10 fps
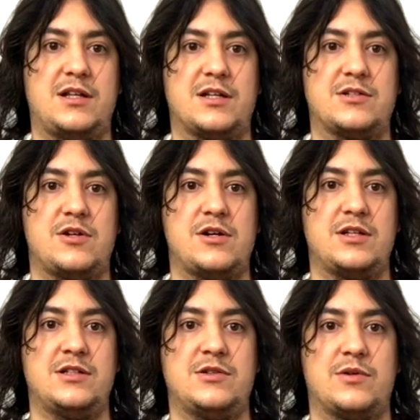of like
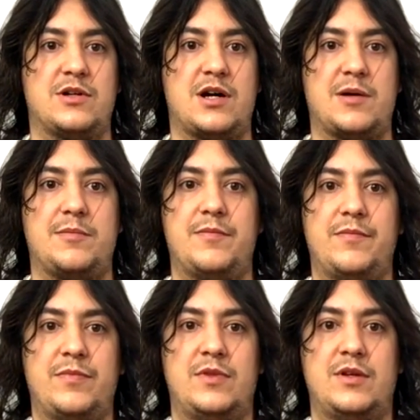turning the doorknob,
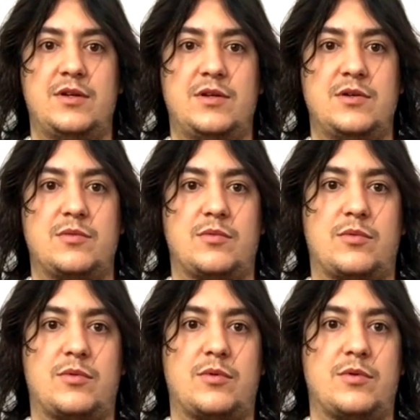
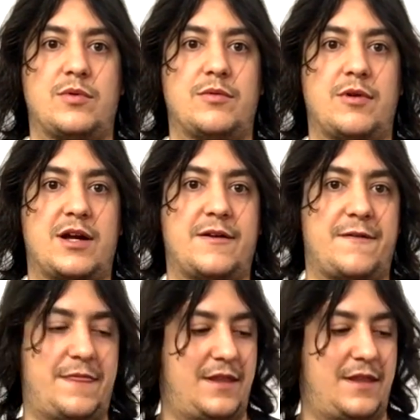right?